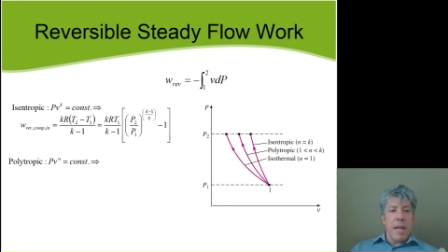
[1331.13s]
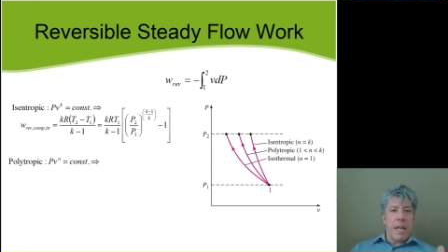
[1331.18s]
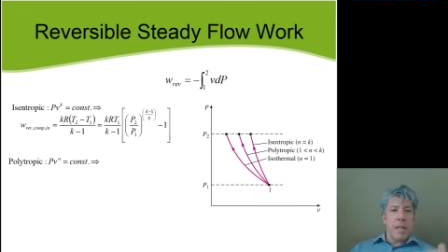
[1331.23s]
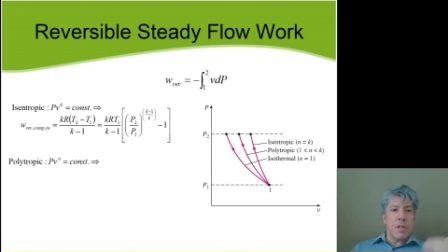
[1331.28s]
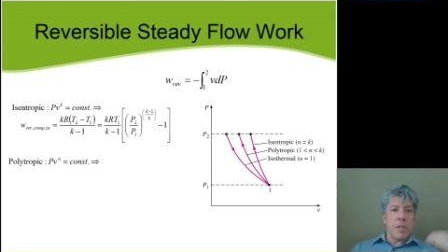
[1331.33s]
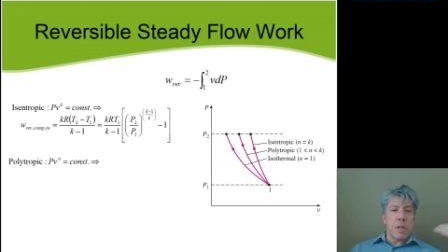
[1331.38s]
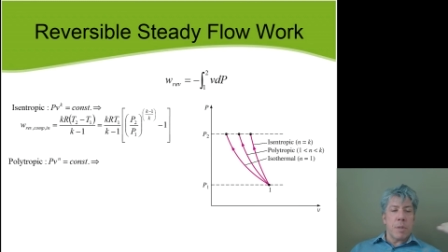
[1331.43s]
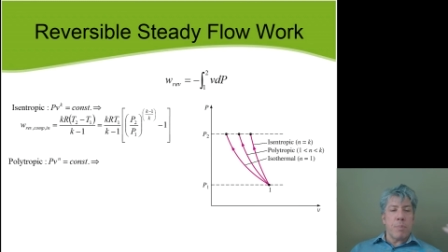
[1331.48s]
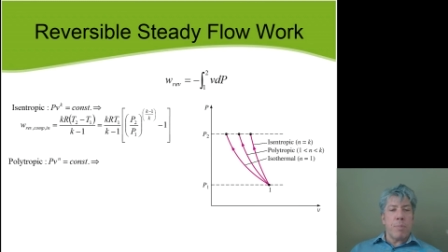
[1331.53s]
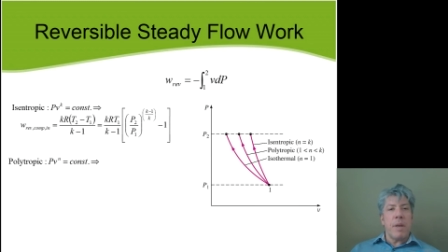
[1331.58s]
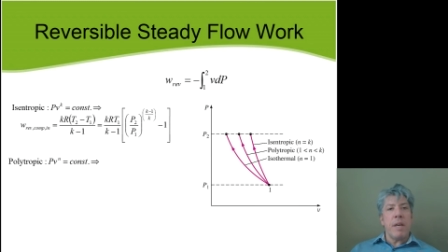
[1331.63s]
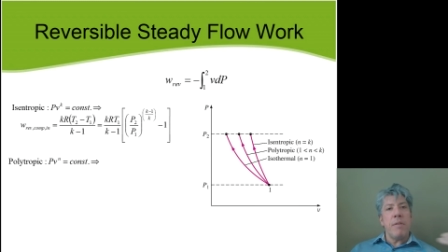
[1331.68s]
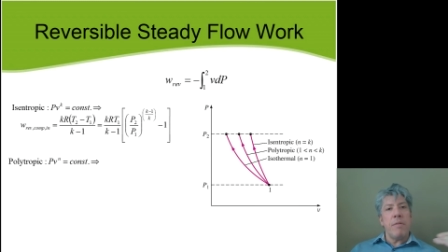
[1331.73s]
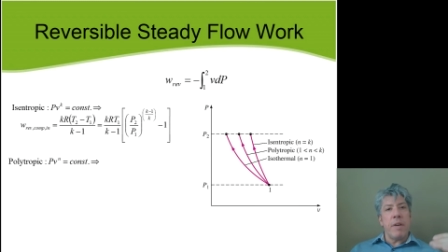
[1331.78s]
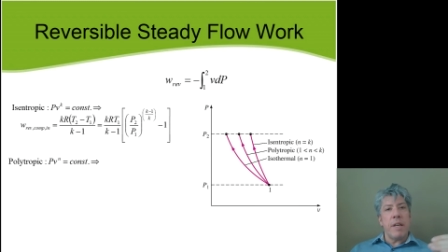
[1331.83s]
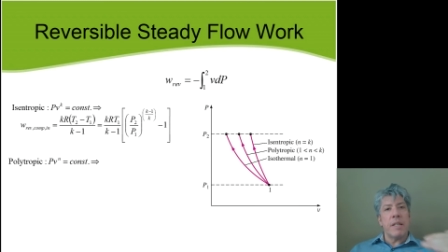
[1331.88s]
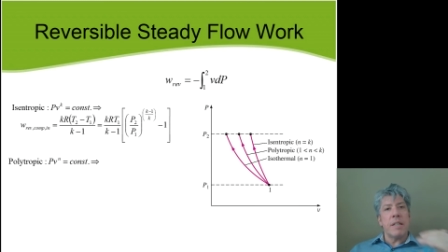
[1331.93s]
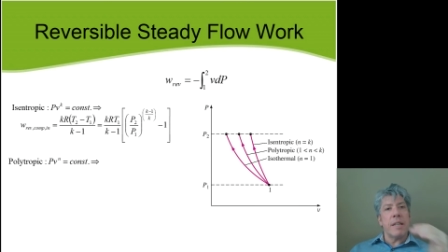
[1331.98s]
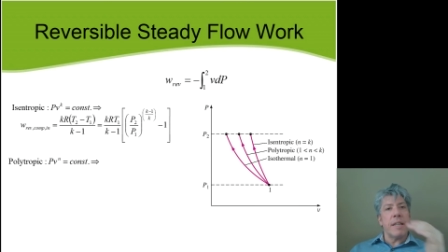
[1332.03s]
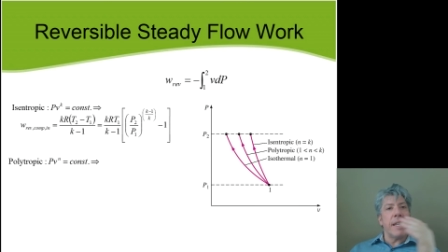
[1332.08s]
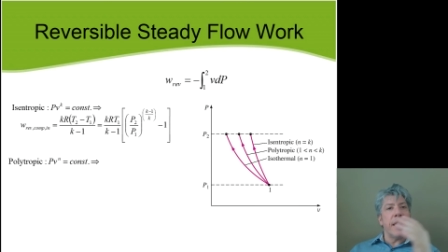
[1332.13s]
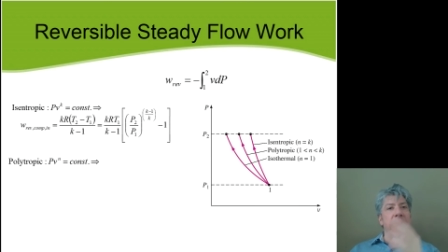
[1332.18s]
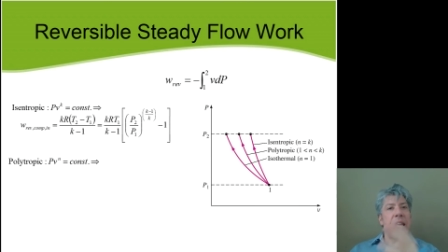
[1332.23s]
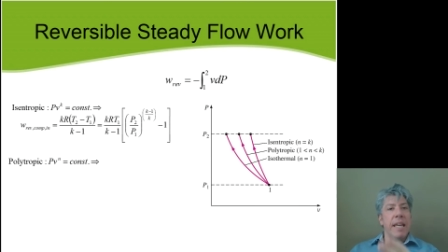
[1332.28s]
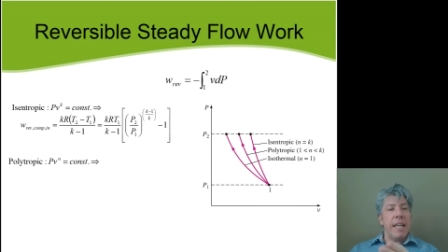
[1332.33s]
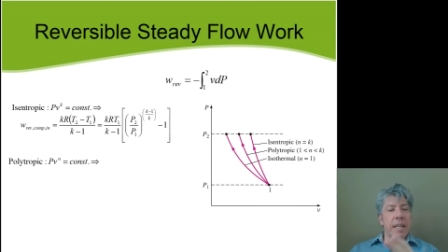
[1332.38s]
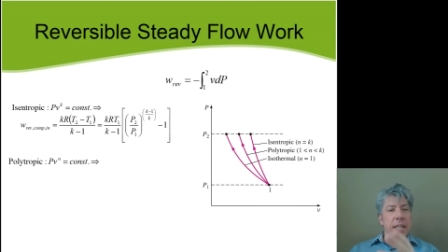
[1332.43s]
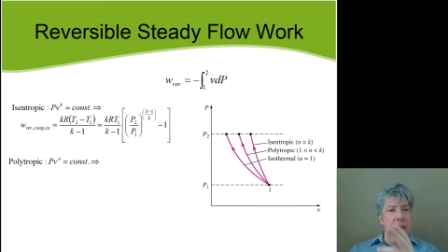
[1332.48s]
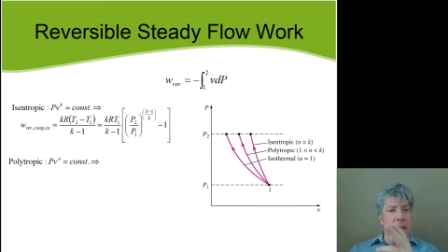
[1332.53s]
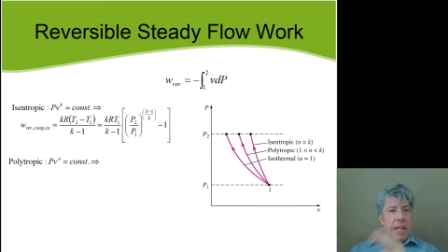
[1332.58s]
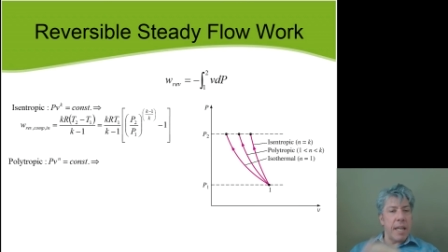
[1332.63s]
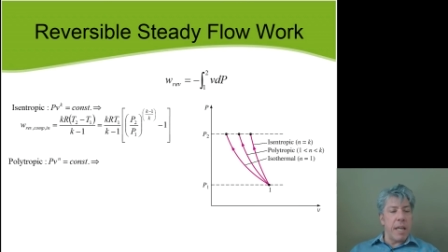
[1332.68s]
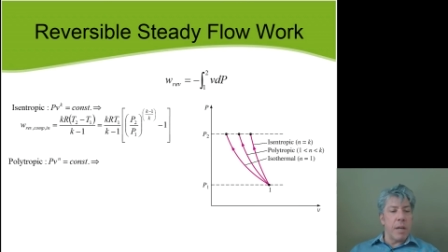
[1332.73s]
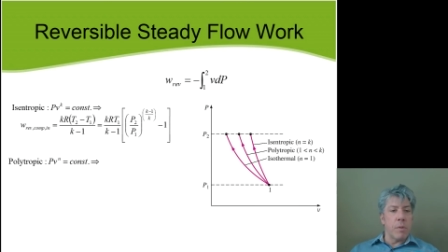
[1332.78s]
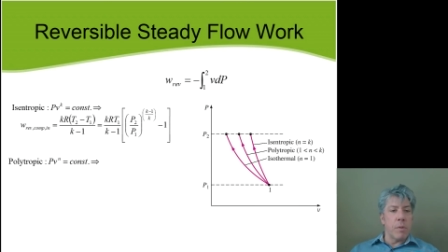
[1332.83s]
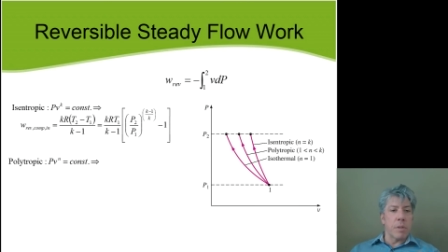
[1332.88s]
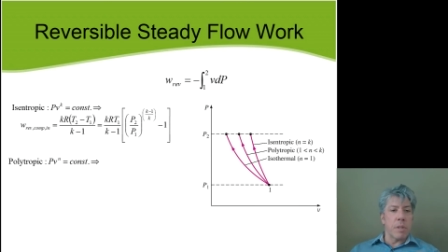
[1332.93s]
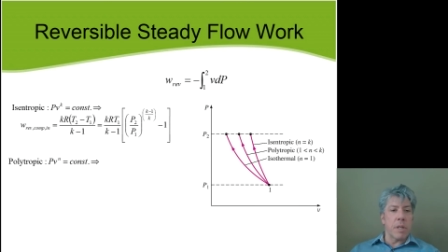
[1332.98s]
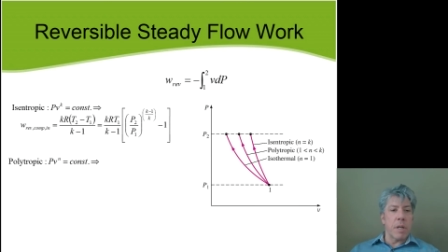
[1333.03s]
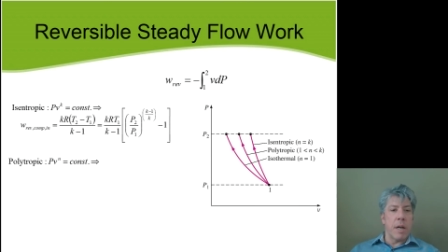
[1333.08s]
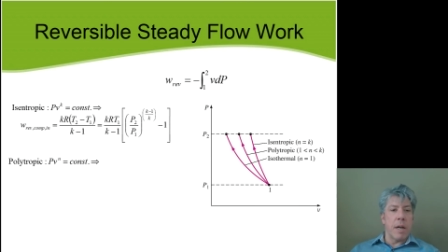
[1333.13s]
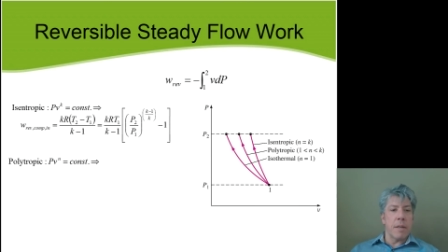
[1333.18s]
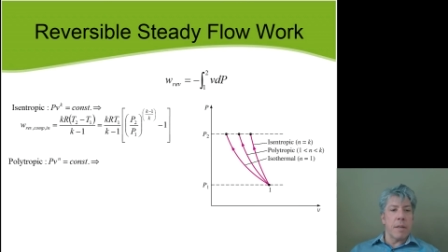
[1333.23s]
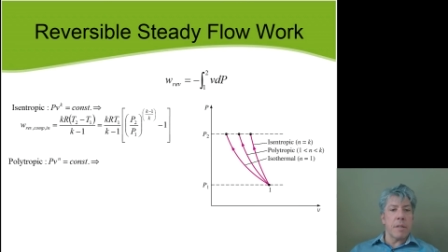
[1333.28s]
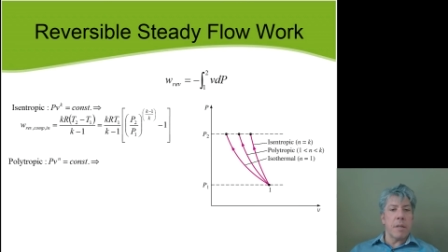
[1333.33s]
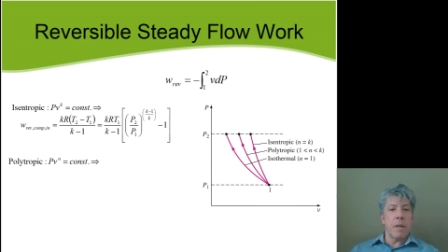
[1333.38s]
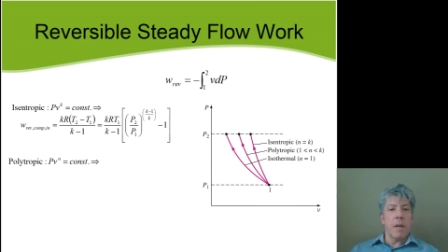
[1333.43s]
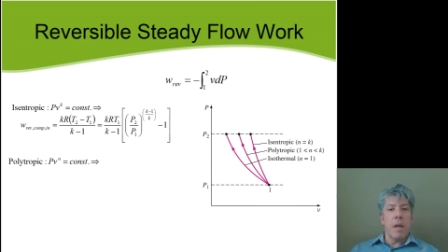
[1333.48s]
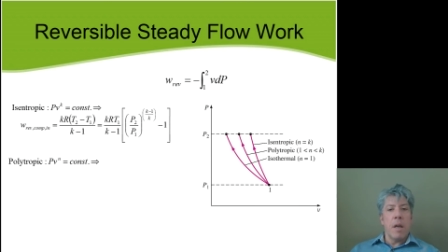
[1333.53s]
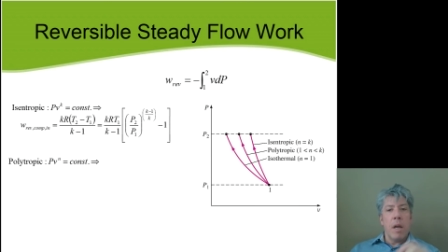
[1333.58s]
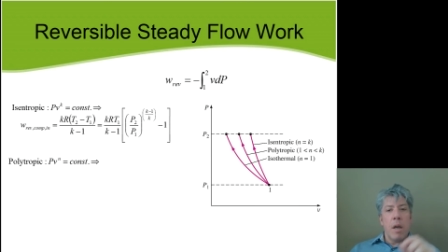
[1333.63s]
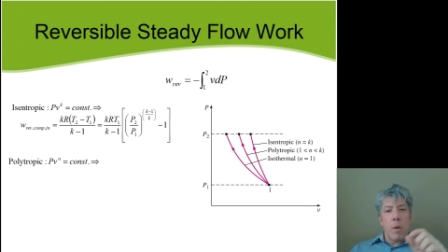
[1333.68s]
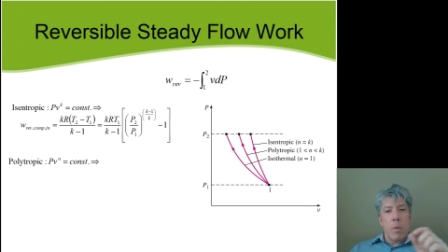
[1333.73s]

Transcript: It's just PV to the n equals a constant,